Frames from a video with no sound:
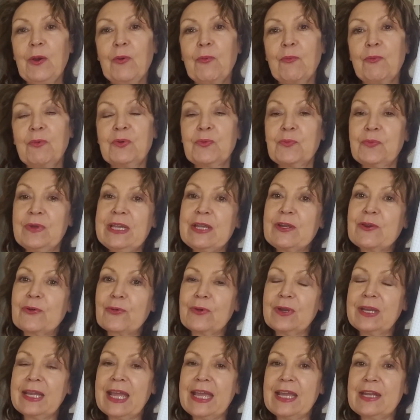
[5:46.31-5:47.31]
When we
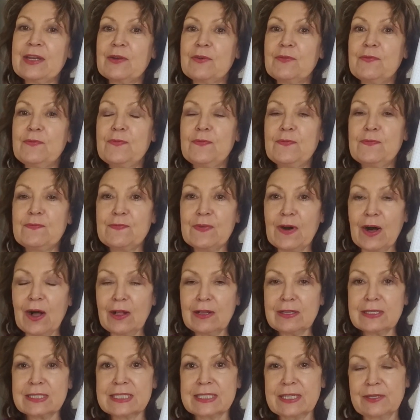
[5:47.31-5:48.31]
create
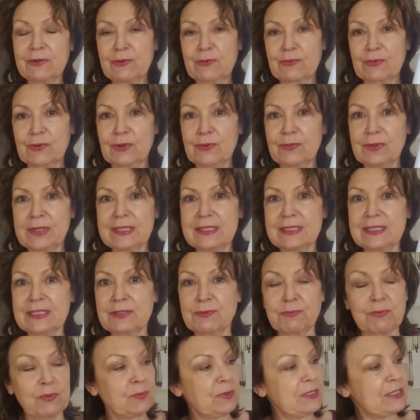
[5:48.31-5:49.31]
false
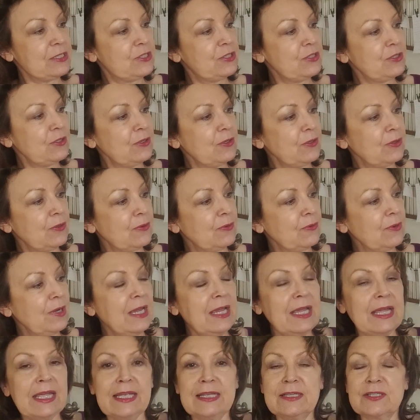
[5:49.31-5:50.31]
congruence, what we do
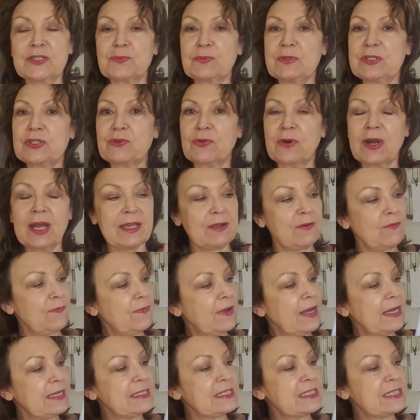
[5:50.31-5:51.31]
is we try and
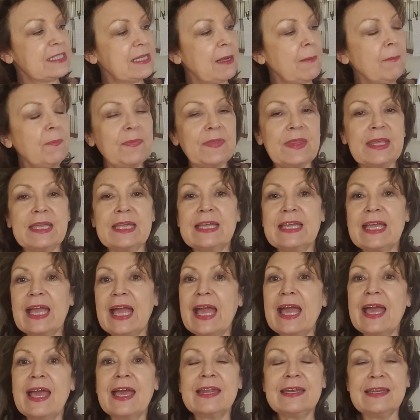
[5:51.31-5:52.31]
find something,
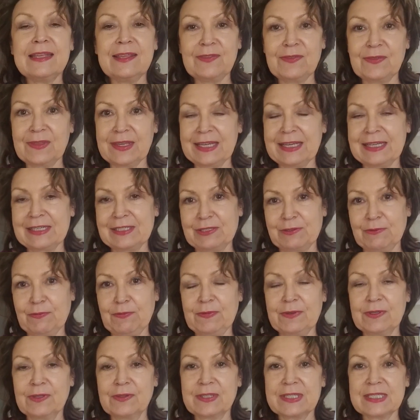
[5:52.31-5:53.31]
anything to
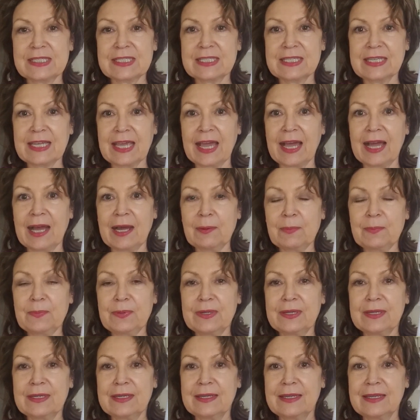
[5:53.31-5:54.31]
fill this gap.
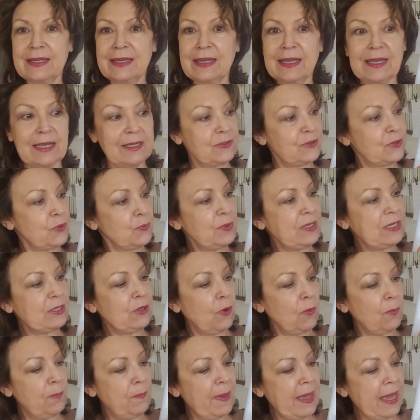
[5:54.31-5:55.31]
So we
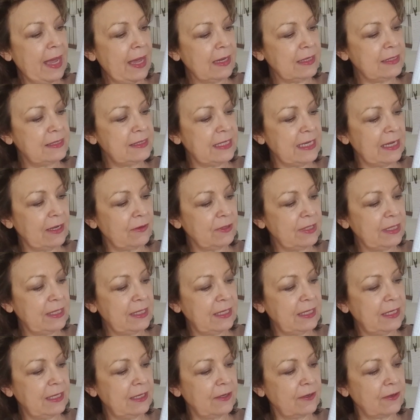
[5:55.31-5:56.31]
go back down
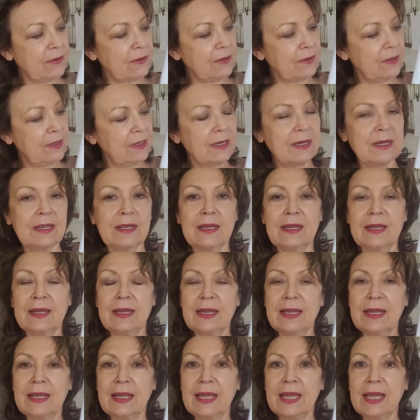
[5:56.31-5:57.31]
here,
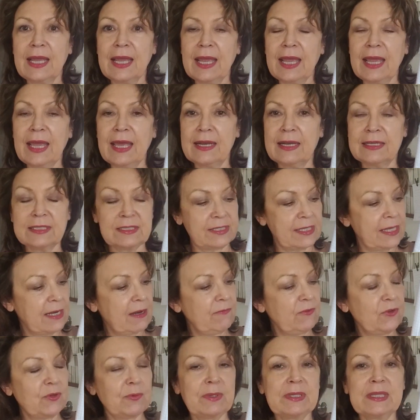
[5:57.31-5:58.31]
and instead
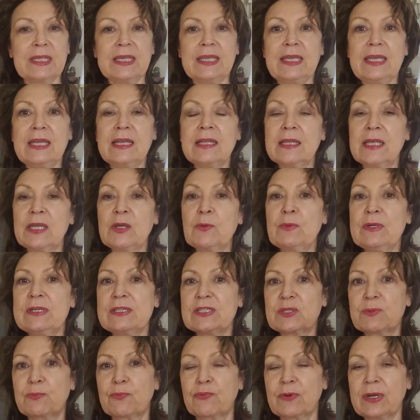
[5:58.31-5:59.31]
of doing the healing, we
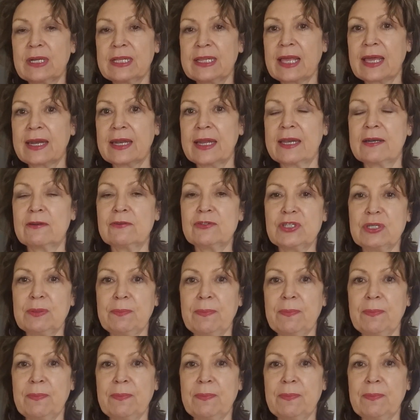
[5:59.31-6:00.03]
just bring that energy